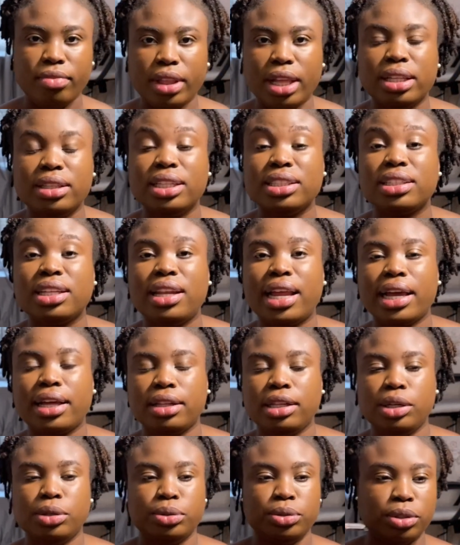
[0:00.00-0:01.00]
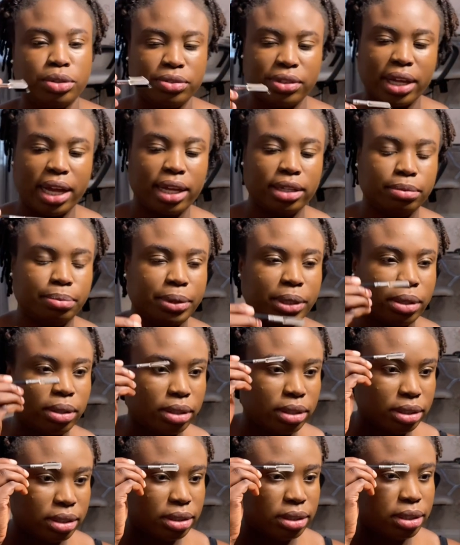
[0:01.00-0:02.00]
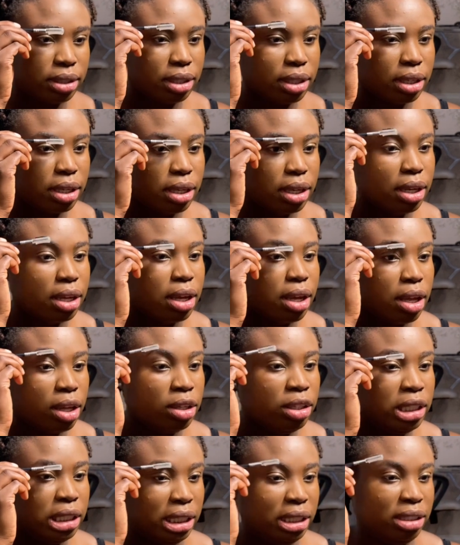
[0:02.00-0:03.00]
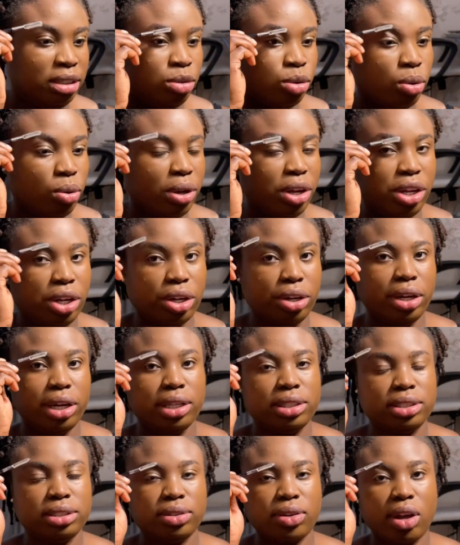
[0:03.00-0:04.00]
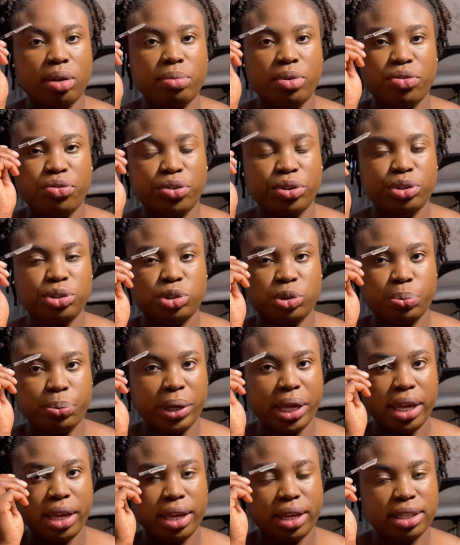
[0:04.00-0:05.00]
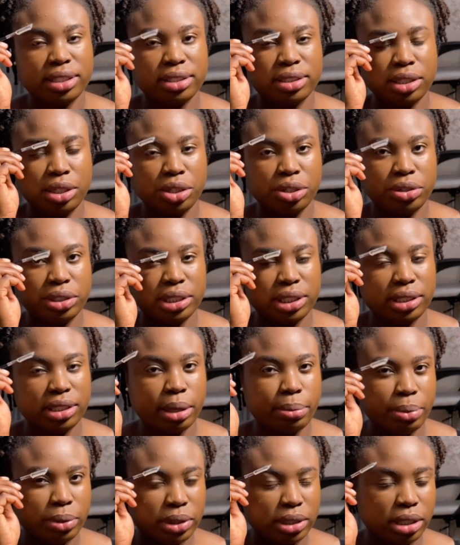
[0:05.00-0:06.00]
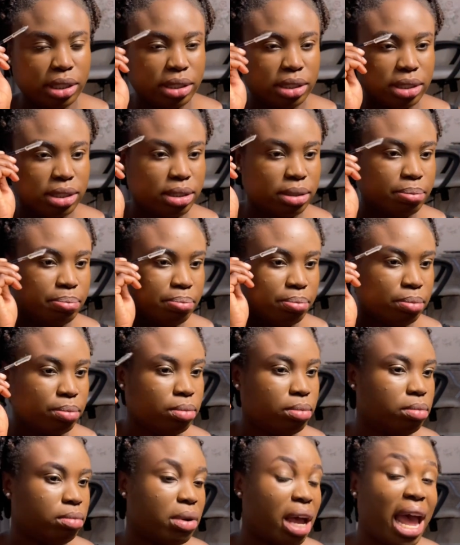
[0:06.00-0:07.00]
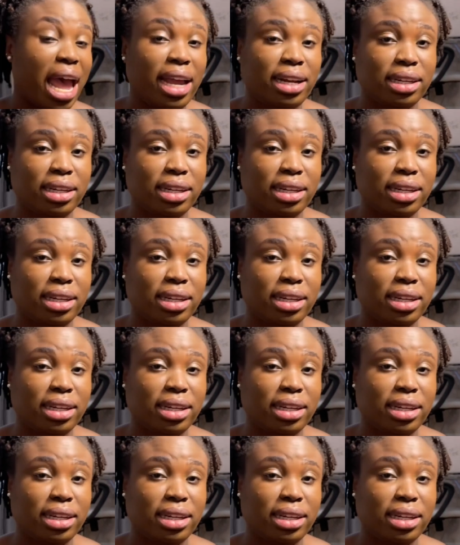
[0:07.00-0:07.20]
there's a likelihood of that, because though here it is common for you to pay a security deposit, I